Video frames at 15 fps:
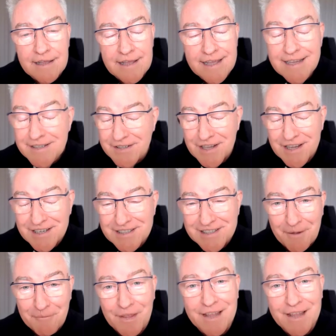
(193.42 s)
is this
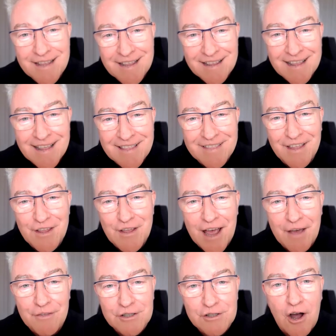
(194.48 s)
something that you
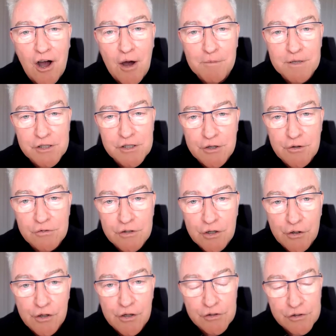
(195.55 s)
have the time and skills to
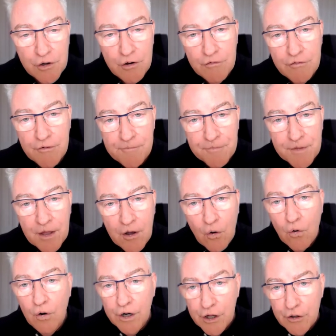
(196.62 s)
do yourself?
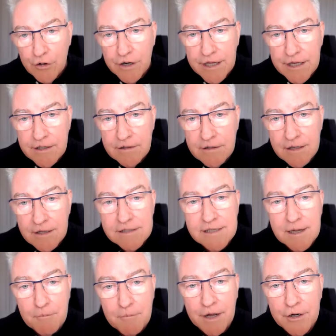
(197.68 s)
Or do you need
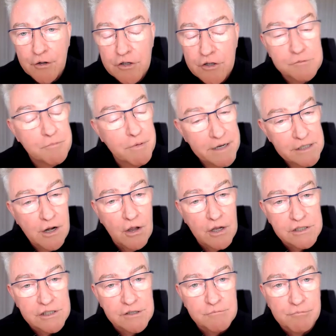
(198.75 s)
someone who
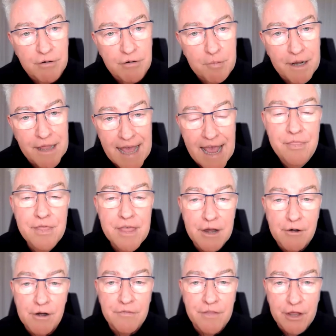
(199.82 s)
specializes in property and
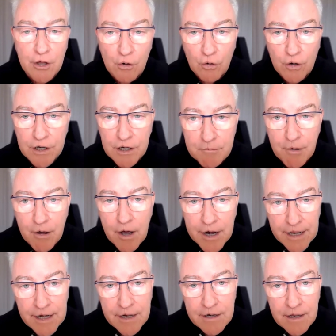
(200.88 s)
the area that you're looking to buy
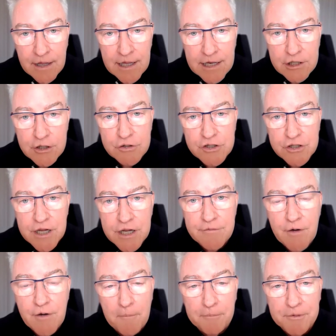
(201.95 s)
it in to
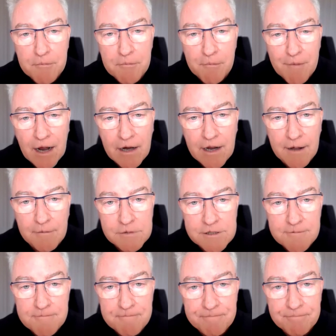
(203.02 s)
achieve optimum outcomes?